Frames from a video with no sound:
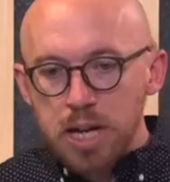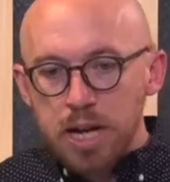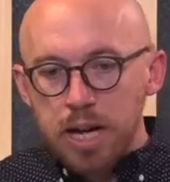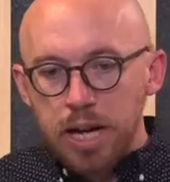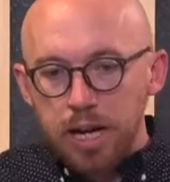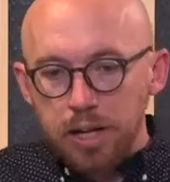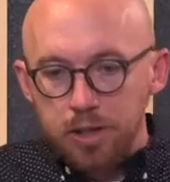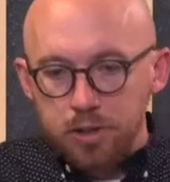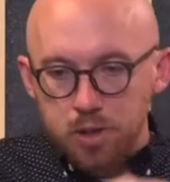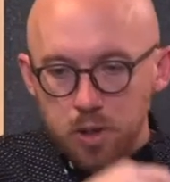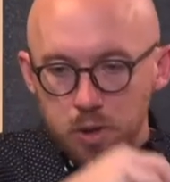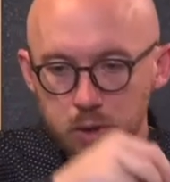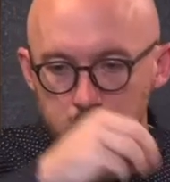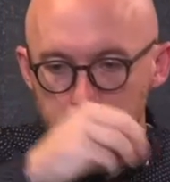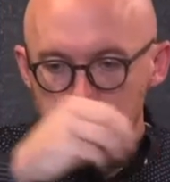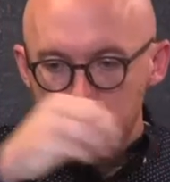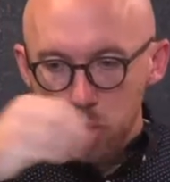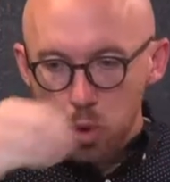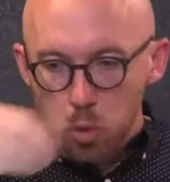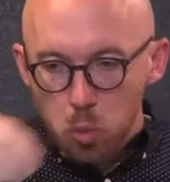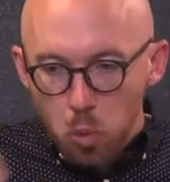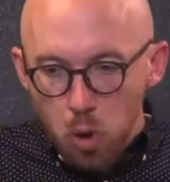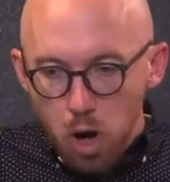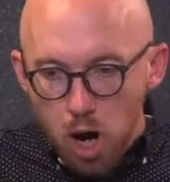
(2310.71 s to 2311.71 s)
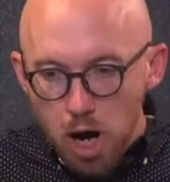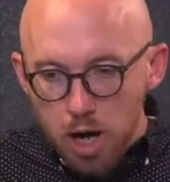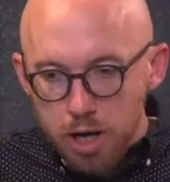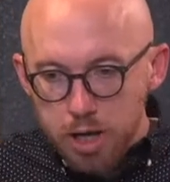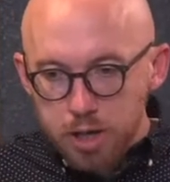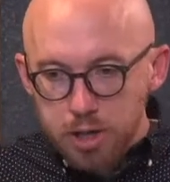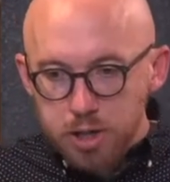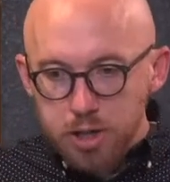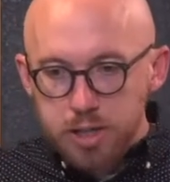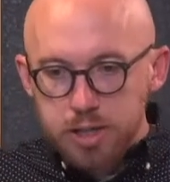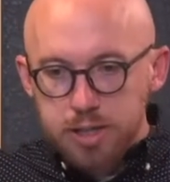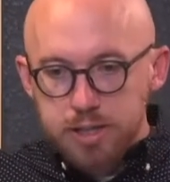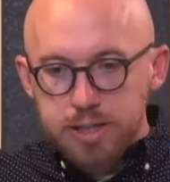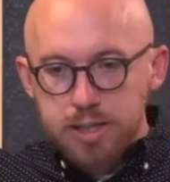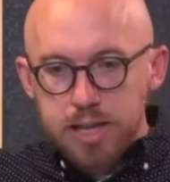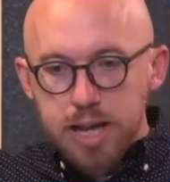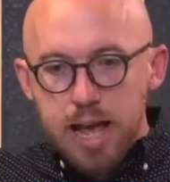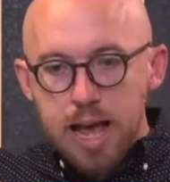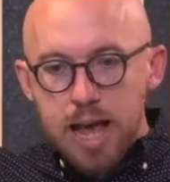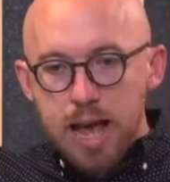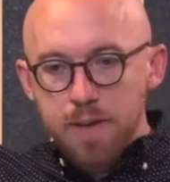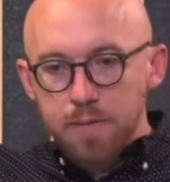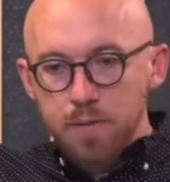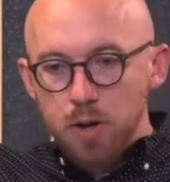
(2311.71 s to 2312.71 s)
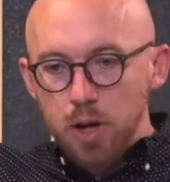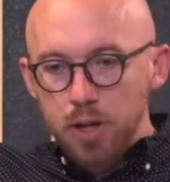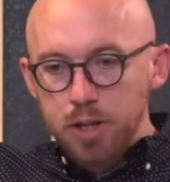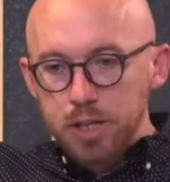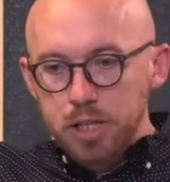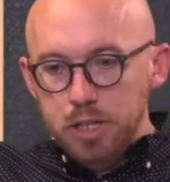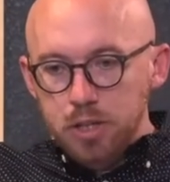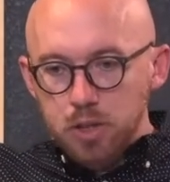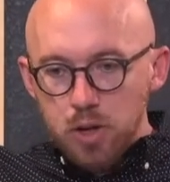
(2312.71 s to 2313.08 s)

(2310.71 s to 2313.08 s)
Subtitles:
And so then you walk and you just have all these